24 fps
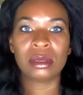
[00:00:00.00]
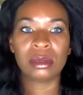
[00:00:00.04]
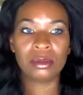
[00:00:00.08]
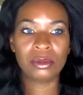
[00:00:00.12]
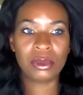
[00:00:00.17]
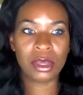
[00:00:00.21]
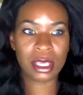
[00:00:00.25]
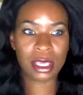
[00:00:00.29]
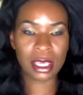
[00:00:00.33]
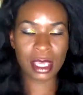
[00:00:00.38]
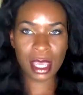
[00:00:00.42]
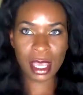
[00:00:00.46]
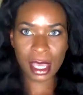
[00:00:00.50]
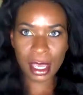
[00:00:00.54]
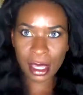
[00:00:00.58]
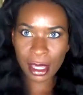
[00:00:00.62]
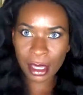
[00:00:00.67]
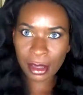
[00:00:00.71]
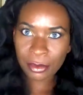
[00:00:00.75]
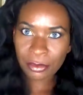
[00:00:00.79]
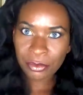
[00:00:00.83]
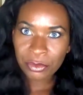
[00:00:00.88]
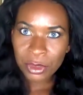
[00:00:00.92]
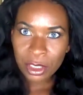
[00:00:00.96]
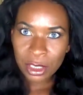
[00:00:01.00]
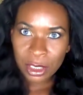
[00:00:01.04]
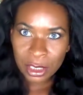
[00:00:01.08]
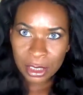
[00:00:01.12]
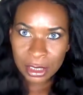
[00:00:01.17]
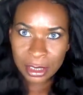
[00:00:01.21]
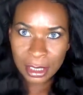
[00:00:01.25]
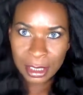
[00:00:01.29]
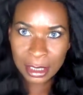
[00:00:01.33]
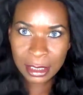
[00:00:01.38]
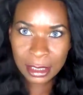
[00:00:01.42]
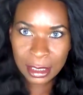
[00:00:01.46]
But yeah,
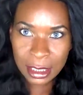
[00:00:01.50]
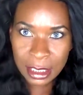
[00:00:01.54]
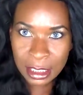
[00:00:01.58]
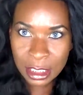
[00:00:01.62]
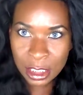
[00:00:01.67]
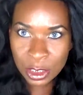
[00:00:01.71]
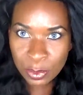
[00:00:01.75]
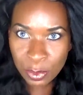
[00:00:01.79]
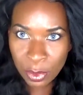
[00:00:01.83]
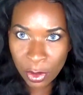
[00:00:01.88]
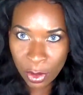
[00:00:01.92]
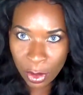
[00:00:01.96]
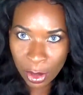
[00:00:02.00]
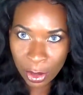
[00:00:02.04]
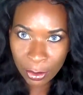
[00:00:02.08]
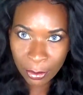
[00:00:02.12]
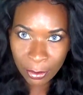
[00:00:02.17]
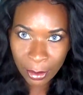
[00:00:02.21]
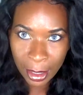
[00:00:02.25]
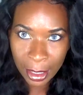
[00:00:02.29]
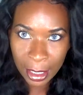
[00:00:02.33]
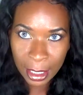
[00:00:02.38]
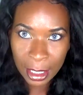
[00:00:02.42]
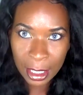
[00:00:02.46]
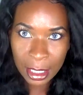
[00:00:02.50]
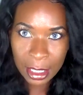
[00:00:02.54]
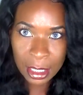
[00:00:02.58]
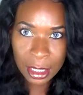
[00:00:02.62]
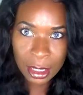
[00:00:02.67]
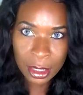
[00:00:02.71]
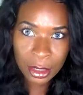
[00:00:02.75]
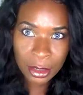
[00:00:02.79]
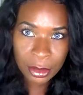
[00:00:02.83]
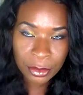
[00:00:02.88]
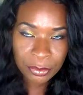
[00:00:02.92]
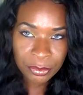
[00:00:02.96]
is this part right
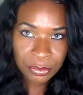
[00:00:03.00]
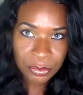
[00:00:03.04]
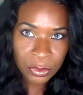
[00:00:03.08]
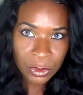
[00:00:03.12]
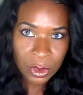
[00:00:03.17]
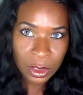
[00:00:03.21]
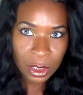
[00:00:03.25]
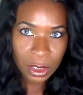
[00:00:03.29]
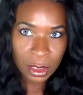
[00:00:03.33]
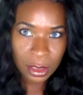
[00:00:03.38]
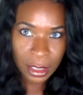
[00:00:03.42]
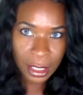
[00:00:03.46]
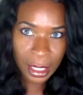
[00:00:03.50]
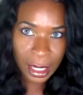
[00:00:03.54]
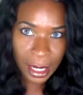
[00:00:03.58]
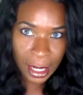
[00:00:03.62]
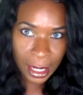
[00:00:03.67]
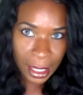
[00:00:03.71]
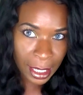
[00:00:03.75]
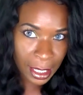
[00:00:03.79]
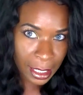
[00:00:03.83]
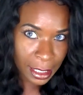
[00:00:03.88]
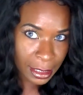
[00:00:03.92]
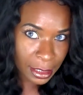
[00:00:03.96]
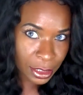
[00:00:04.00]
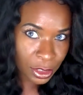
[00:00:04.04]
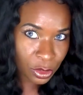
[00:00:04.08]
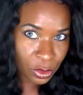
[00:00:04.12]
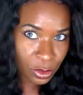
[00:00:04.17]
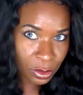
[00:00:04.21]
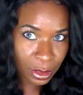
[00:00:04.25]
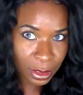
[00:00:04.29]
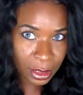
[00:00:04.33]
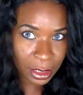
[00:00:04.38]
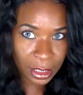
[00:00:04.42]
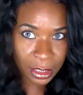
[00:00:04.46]
here that I had to
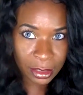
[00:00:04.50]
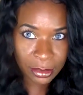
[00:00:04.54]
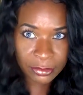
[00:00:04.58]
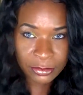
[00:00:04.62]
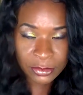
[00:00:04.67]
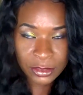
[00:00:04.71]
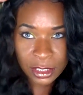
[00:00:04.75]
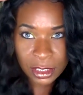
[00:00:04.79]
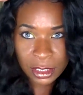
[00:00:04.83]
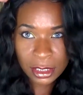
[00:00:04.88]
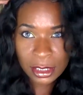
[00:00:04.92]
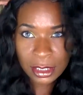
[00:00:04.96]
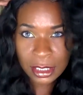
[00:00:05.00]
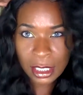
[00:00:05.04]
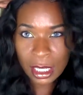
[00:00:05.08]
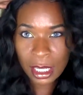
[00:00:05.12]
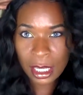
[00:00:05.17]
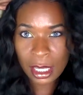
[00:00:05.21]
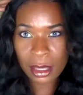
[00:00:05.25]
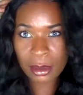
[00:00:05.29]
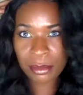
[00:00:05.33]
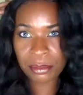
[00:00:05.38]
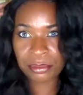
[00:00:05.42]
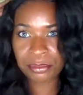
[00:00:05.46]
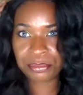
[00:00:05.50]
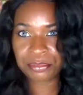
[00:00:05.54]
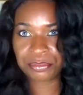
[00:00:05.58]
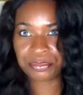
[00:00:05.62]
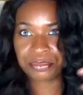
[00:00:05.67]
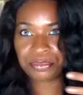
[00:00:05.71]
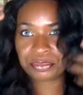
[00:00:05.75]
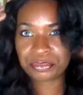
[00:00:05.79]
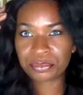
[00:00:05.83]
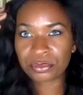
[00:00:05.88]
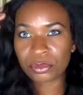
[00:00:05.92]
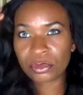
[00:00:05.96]
lift some
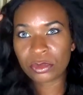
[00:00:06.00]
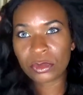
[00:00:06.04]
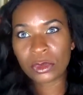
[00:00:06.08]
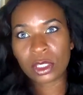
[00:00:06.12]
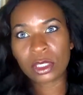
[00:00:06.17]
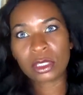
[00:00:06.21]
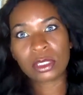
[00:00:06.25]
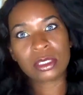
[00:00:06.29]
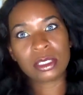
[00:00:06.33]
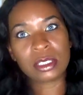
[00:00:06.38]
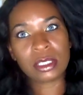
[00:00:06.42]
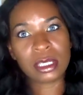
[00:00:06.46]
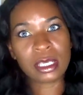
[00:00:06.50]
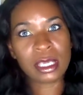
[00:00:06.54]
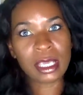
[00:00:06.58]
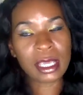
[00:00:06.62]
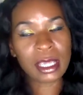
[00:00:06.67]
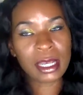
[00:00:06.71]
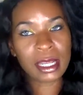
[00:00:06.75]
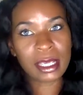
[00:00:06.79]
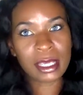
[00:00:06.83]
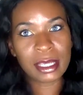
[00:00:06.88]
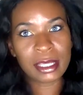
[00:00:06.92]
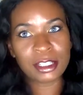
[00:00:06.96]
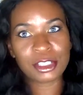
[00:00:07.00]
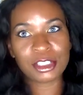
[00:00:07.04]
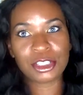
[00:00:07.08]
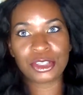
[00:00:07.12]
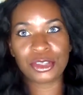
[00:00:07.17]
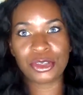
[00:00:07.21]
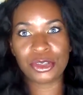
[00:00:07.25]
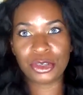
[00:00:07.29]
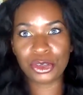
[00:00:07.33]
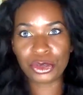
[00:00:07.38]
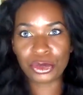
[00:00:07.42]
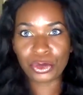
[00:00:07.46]
to get it
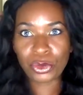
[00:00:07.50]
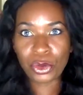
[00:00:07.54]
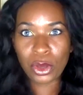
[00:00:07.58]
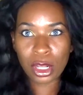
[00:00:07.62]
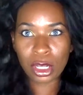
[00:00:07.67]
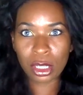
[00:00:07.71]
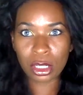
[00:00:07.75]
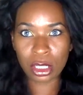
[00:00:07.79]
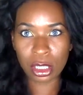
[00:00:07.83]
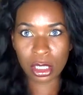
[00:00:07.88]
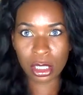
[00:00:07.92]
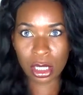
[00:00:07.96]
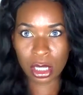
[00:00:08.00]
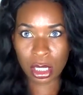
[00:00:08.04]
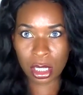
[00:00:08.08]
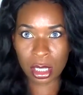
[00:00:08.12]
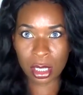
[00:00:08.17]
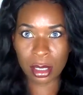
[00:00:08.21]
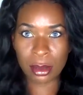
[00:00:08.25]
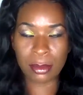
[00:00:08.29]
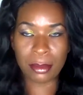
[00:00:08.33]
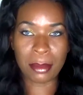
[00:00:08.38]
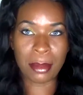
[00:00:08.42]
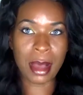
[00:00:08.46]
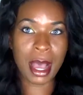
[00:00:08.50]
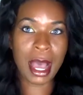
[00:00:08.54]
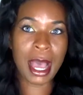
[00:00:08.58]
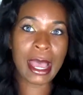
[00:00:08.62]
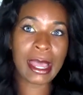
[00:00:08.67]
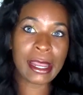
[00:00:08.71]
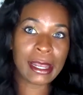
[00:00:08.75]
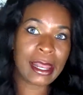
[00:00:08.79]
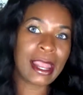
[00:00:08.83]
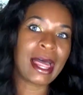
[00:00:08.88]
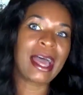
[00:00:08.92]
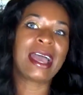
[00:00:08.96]
to
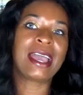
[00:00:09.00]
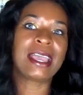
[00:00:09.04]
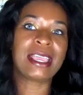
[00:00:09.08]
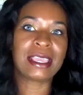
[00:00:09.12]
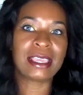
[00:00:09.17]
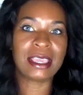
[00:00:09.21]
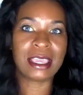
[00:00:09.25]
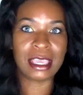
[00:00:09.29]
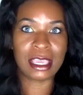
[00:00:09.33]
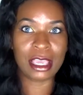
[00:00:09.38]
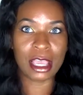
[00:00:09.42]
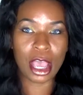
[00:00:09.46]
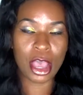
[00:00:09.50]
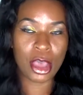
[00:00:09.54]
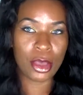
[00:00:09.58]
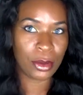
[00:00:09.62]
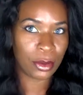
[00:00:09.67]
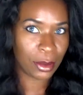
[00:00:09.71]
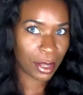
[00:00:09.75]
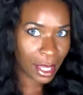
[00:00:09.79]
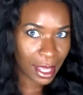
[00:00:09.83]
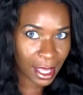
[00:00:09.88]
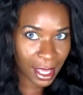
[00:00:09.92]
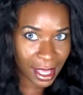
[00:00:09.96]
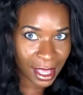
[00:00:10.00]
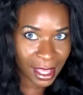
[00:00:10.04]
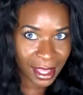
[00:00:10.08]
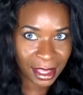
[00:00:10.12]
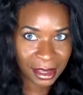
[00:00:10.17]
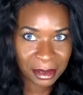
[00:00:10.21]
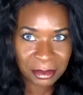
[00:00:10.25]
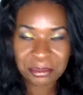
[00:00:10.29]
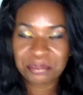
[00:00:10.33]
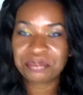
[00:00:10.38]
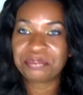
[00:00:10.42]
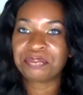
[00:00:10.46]
my liking, okay?